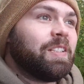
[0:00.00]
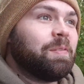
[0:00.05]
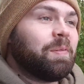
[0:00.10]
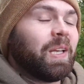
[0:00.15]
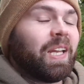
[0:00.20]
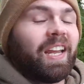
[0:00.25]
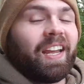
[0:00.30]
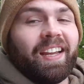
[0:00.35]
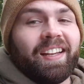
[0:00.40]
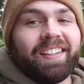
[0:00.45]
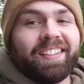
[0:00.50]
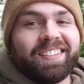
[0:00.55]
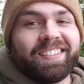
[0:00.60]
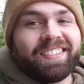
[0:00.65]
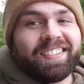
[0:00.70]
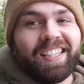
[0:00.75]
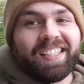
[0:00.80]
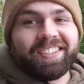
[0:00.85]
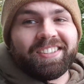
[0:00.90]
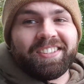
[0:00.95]
But yeah,
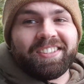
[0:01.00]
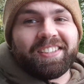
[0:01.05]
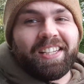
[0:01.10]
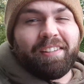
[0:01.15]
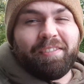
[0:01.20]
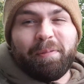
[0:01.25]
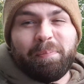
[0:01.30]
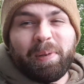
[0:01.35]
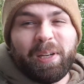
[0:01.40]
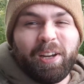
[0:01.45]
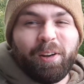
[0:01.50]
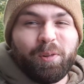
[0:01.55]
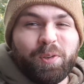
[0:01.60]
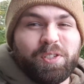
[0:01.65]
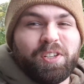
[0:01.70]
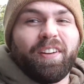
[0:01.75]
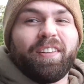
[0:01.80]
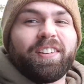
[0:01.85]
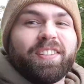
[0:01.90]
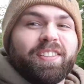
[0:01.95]
let's just have a big old
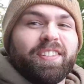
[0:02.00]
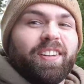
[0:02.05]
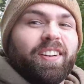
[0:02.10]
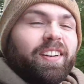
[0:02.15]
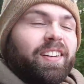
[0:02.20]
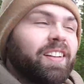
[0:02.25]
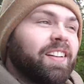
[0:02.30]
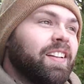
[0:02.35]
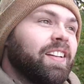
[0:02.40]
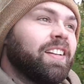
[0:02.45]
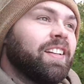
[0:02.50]
chunk tonight.